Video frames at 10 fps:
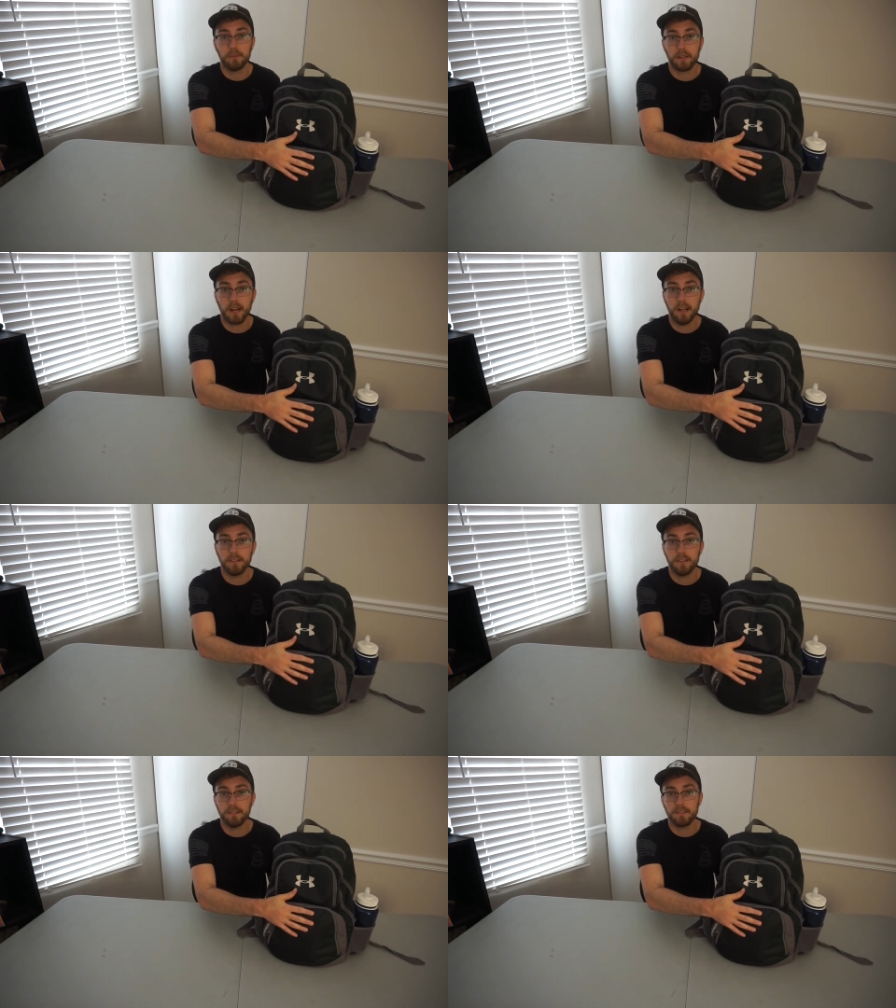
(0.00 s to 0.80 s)
the
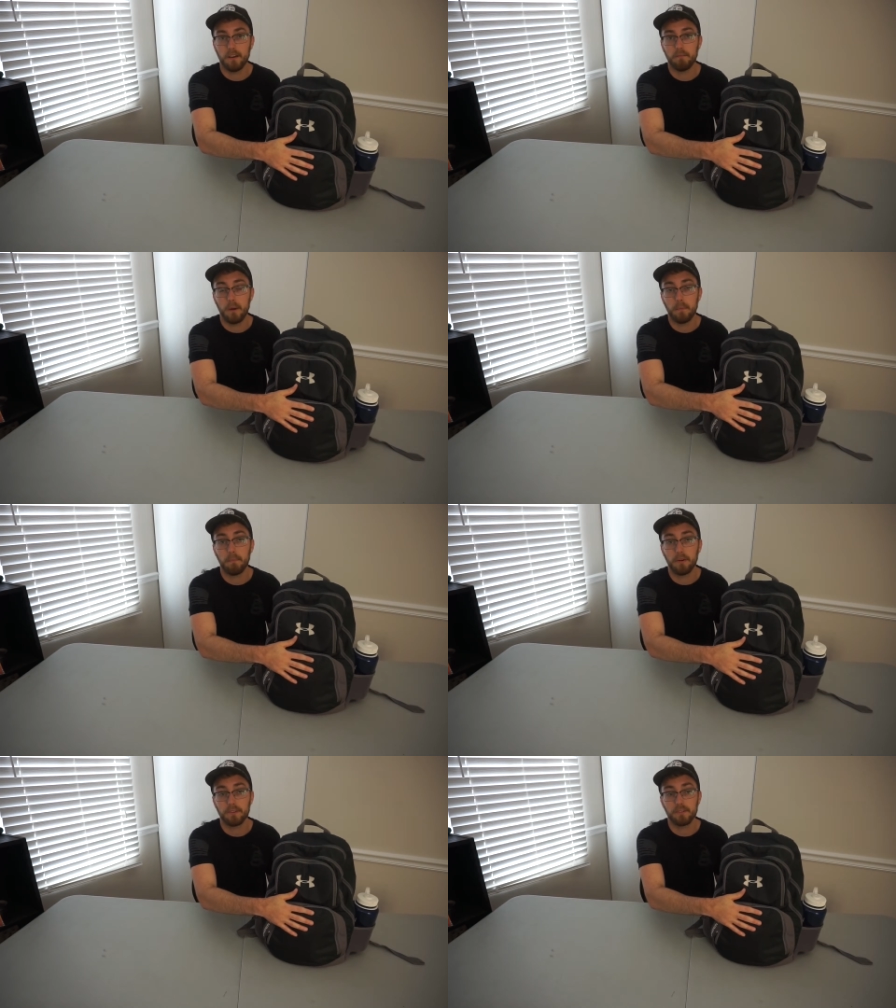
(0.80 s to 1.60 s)
contents of my
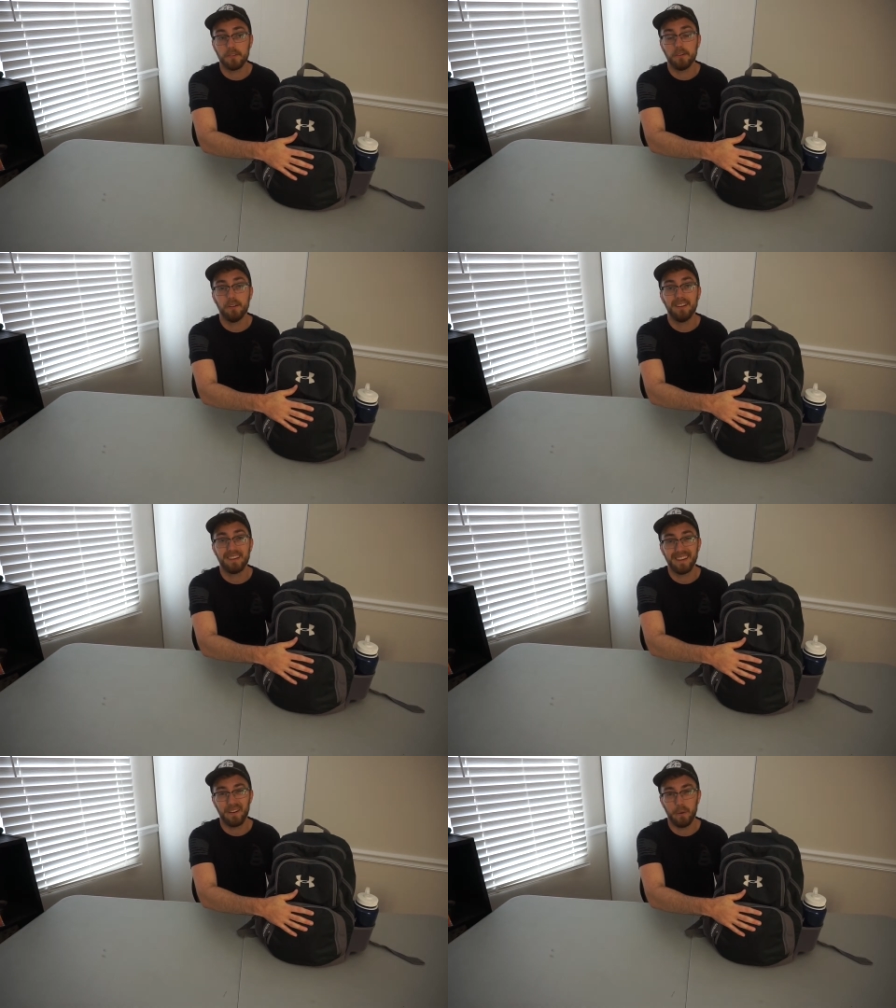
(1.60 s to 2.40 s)
personal
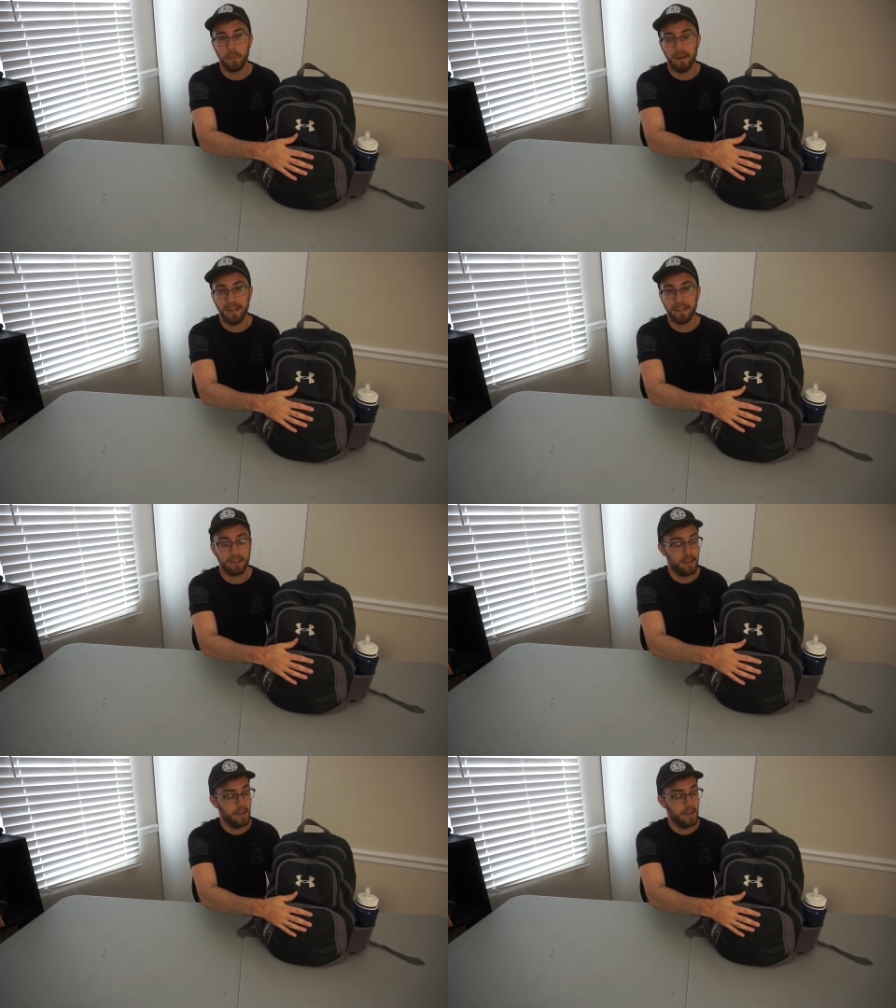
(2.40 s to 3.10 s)
get home bag.